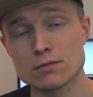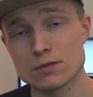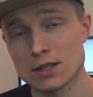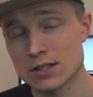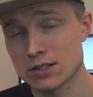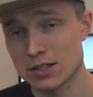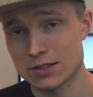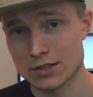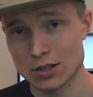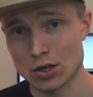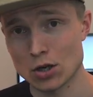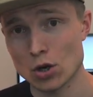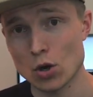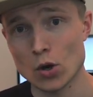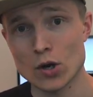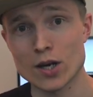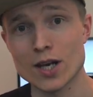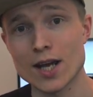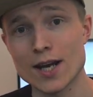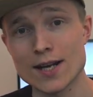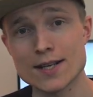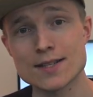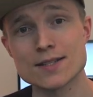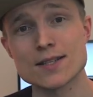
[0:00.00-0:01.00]
This is a lot
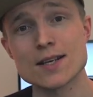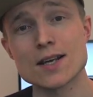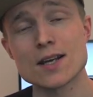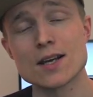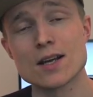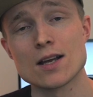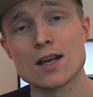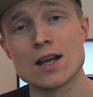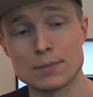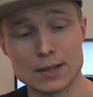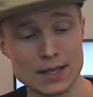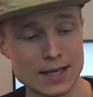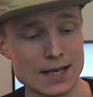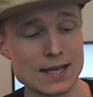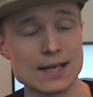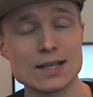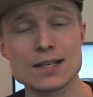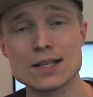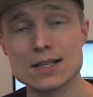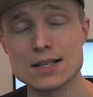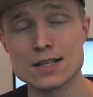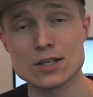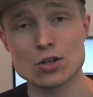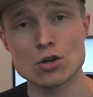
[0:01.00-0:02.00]
lighter, but it
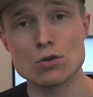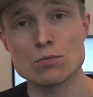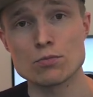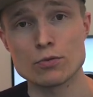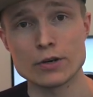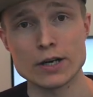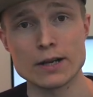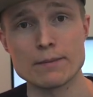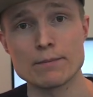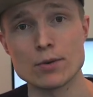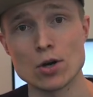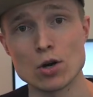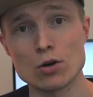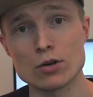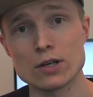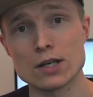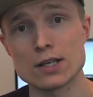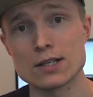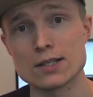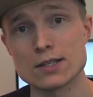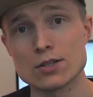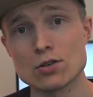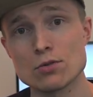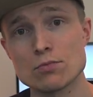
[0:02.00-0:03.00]
is still pretty bulky,
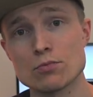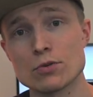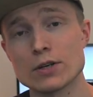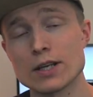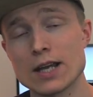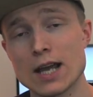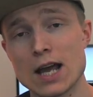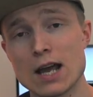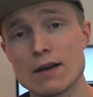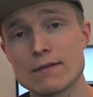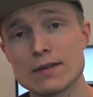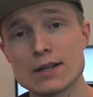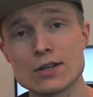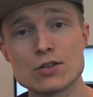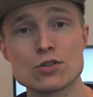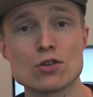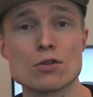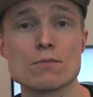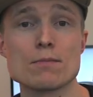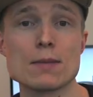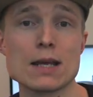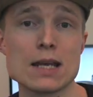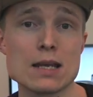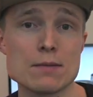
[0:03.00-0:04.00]
it's still pretty heavy. So
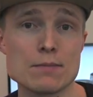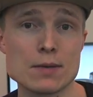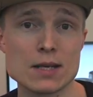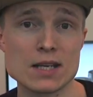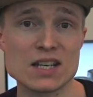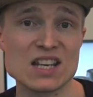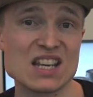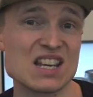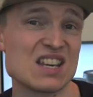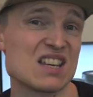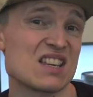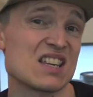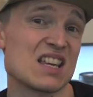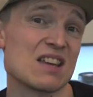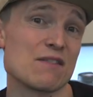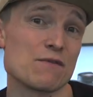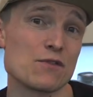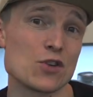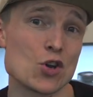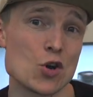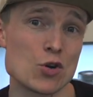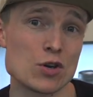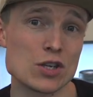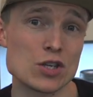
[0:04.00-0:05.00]
maybe if
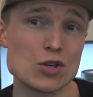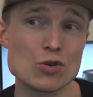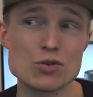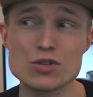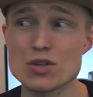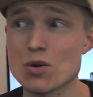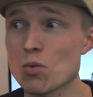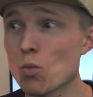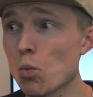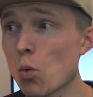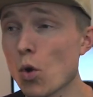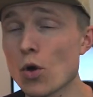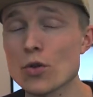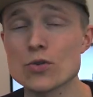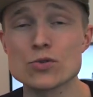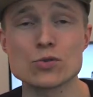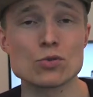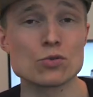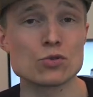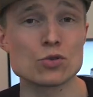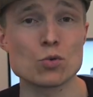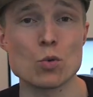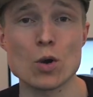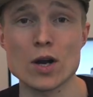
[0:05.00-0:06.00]
you only use it once
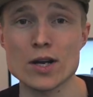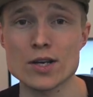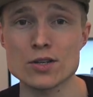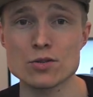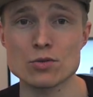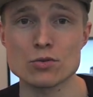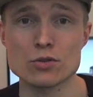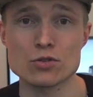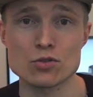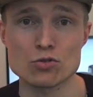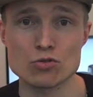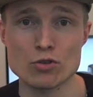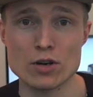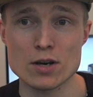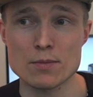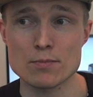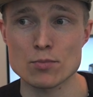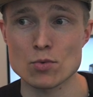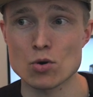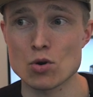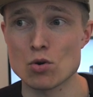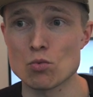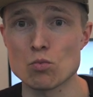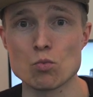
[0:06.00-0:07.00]
or twice on a trip,
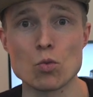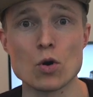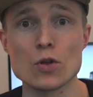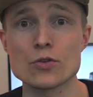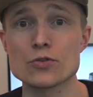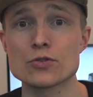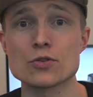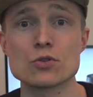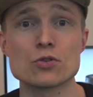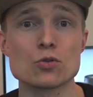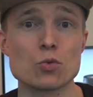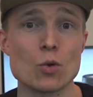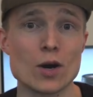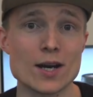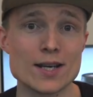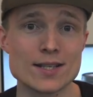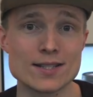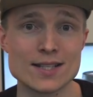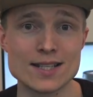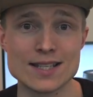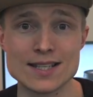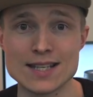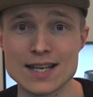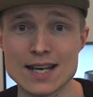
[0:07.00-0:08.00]
or once or
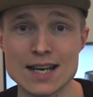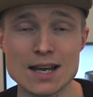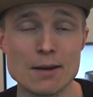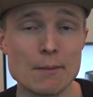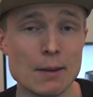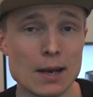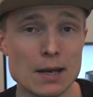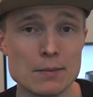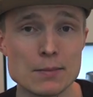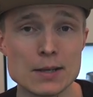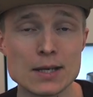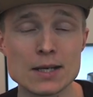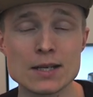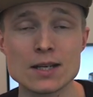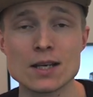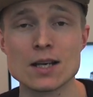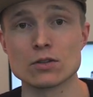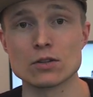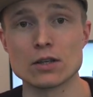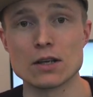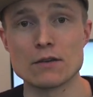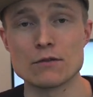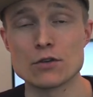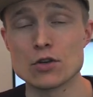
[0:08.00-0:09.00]
twice a year maybe,
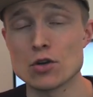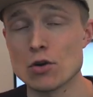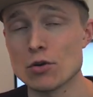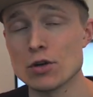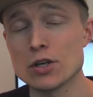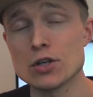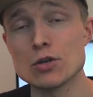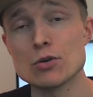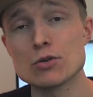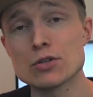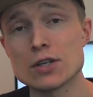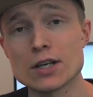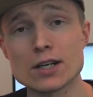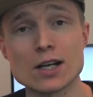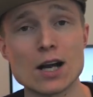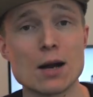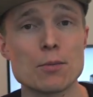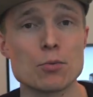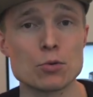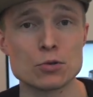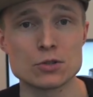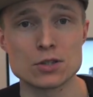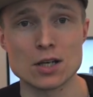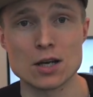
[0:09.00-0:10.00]
if you only use it a
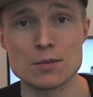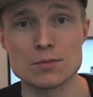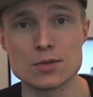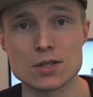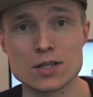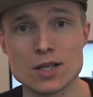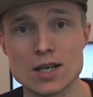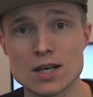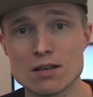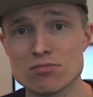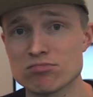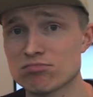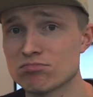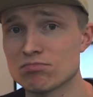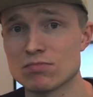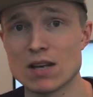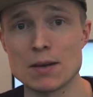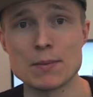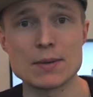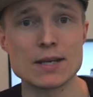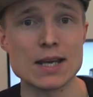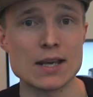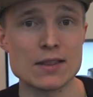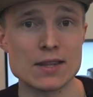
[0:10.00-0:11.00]
couple of times a year,
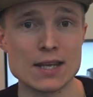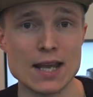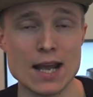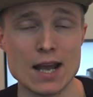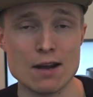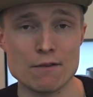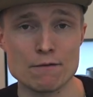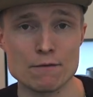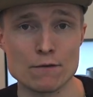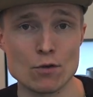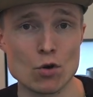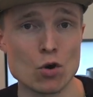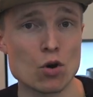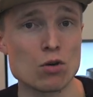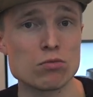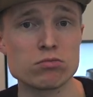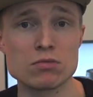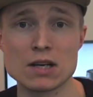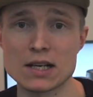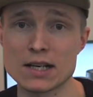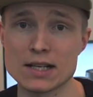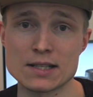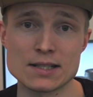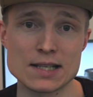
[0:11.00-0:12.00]
maybe get the
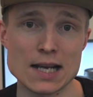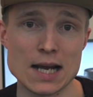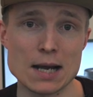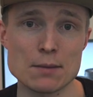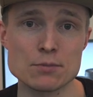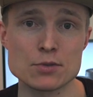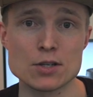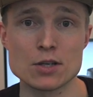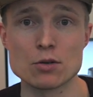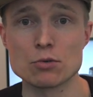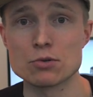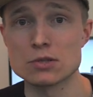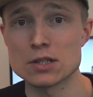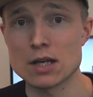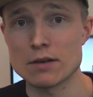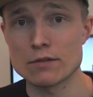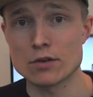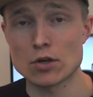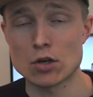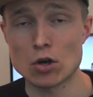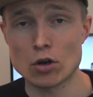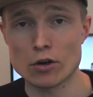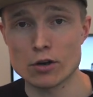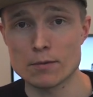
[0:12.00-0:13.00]
f4 and adapt it, will save
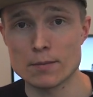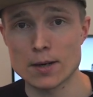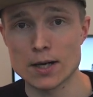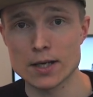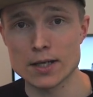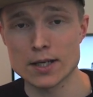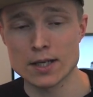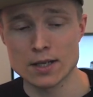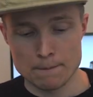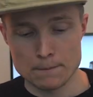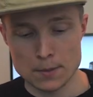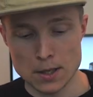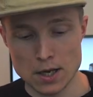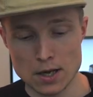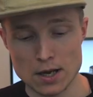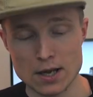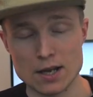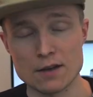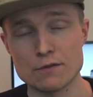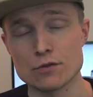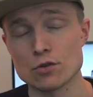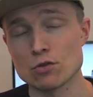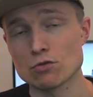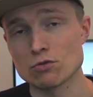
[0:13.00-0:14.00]
you a lot of money. But
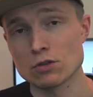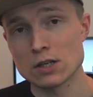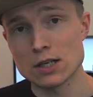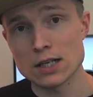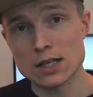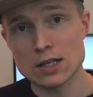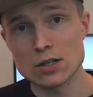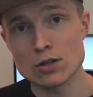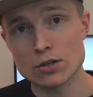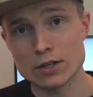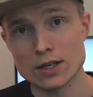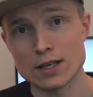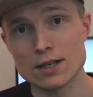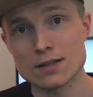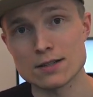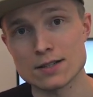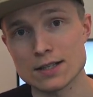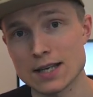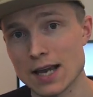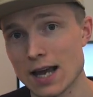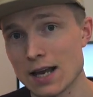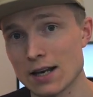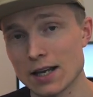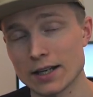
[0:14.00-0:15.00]
if you're really looking to
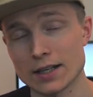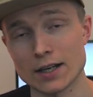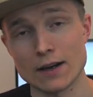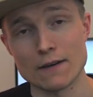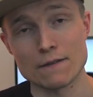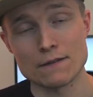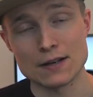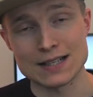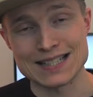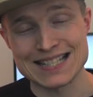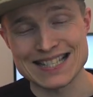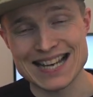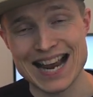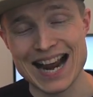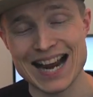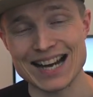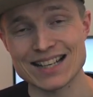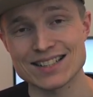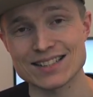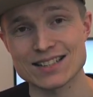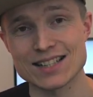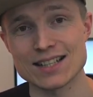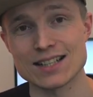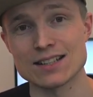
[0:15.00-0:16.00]
get like a
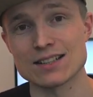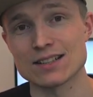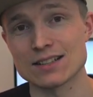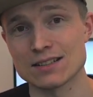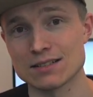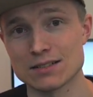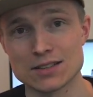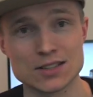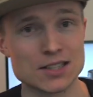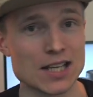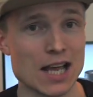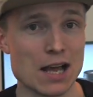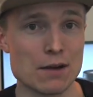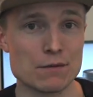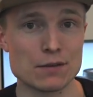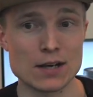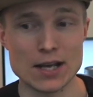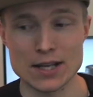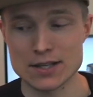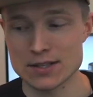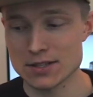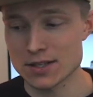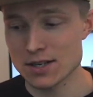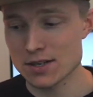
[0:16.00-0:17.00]
fantastic set of
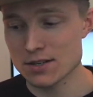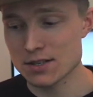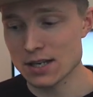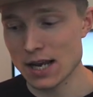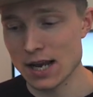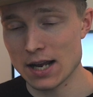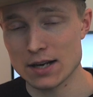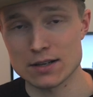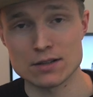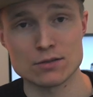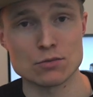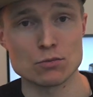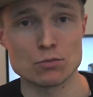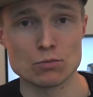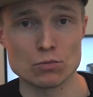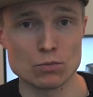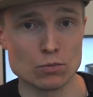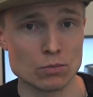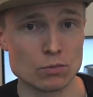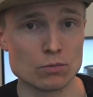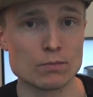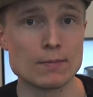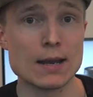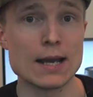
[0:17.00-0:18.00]
lenses and
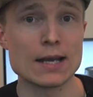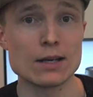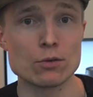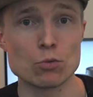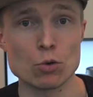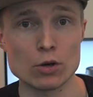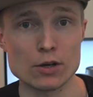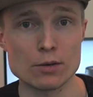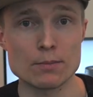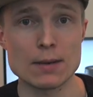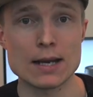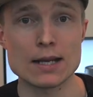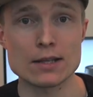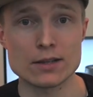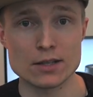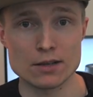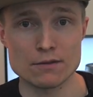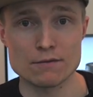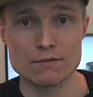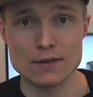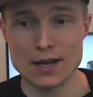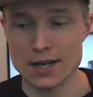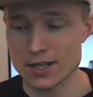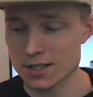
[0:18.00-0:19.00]
want to make the
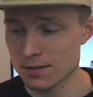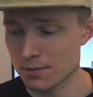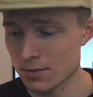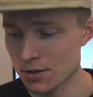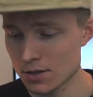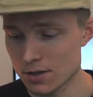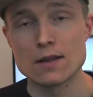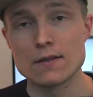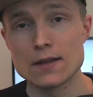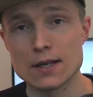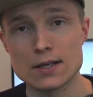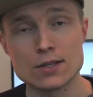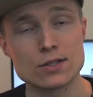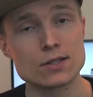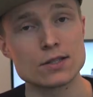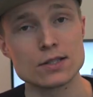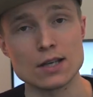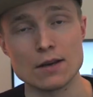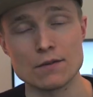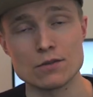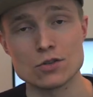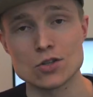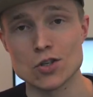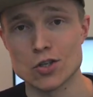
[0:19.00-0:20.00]
investment, this
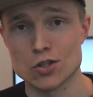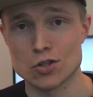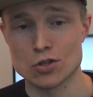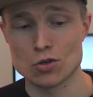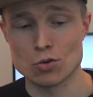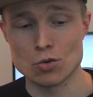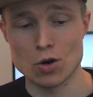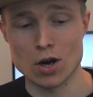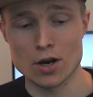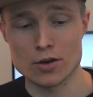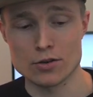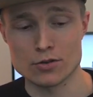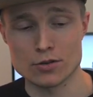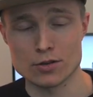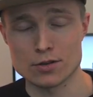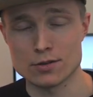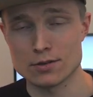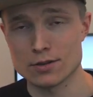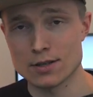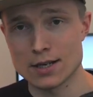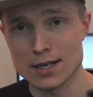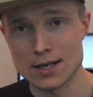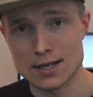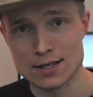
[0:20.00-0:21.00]
70 to 200
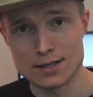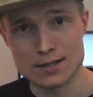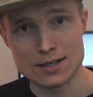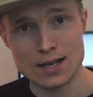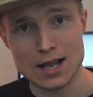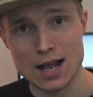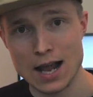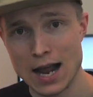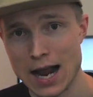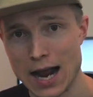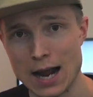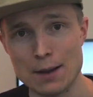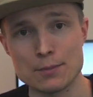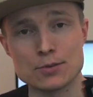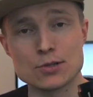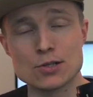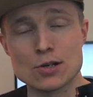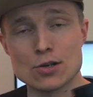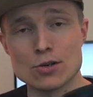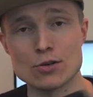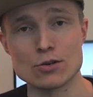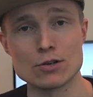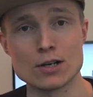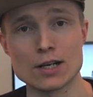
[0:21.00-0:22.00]
is
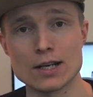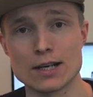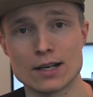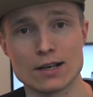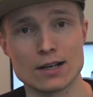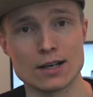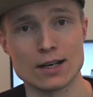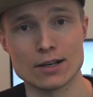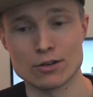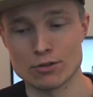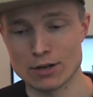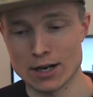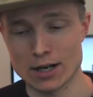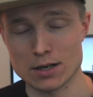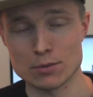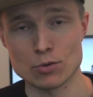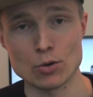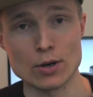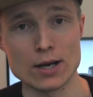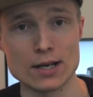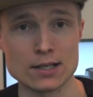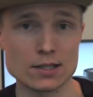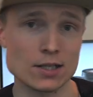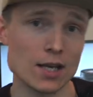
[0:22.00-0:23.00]
absolutely
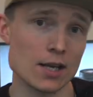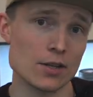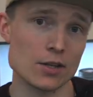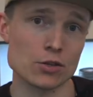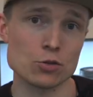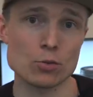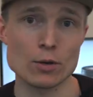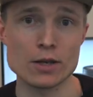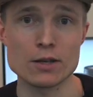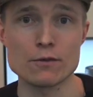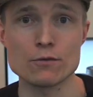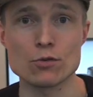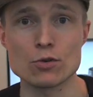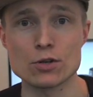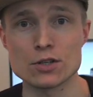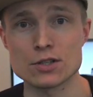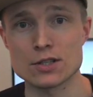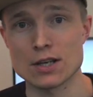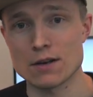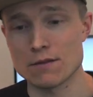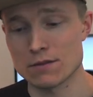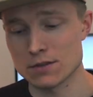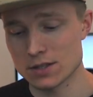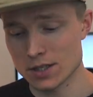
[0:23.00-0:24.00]
incredible. It's like the 24 to
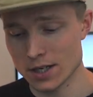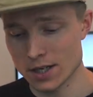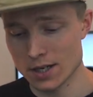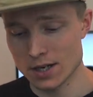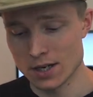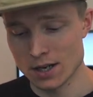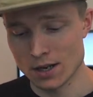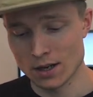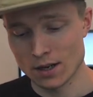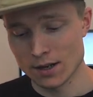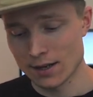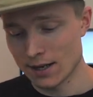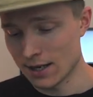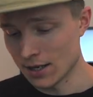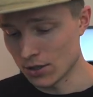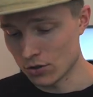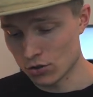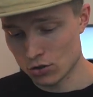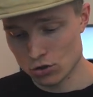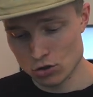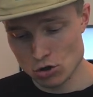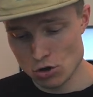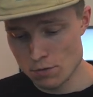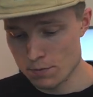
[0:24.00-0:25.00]
70. It's
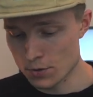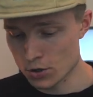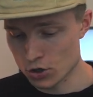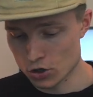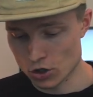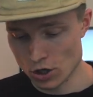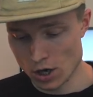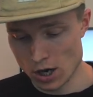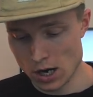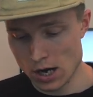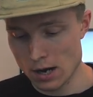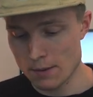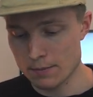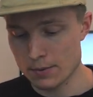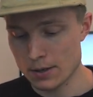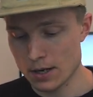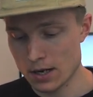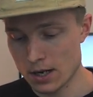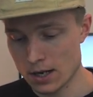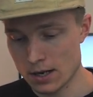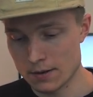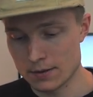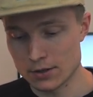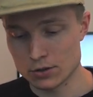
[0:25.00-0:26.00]
super sharp.
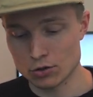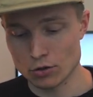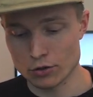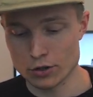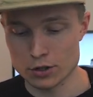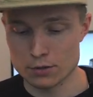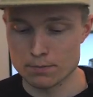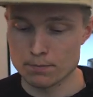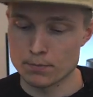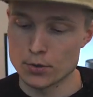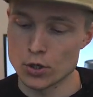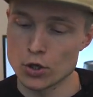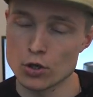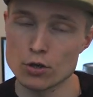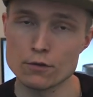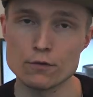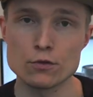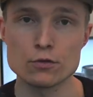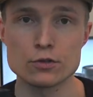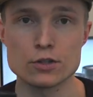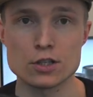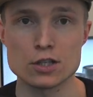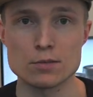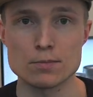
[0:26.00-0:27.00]
It's got this
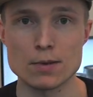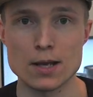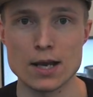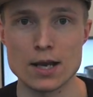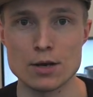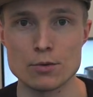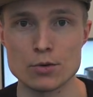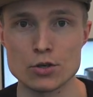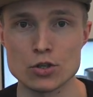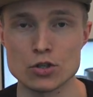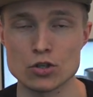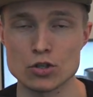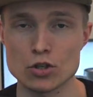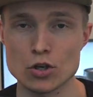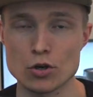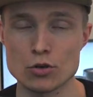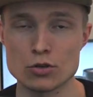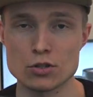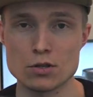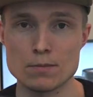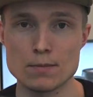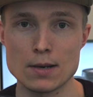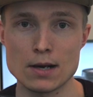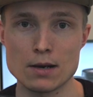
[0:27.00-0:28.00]
beautiful display which
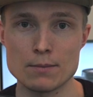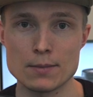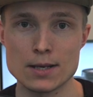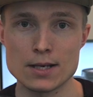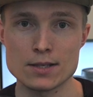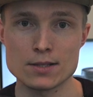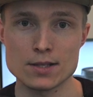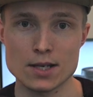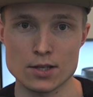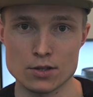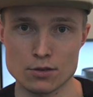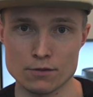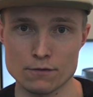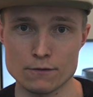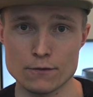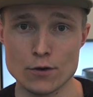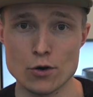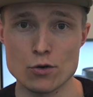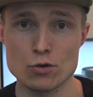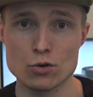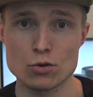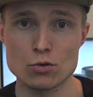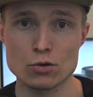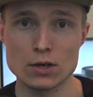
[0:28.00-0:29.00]
shows the millimeter and the
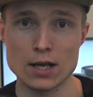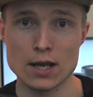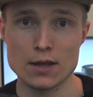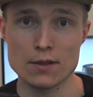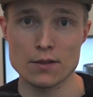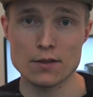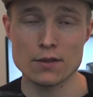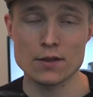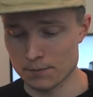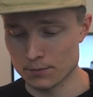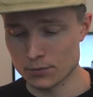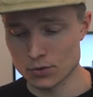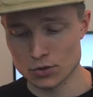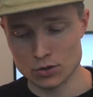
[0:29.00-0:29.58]
focal length.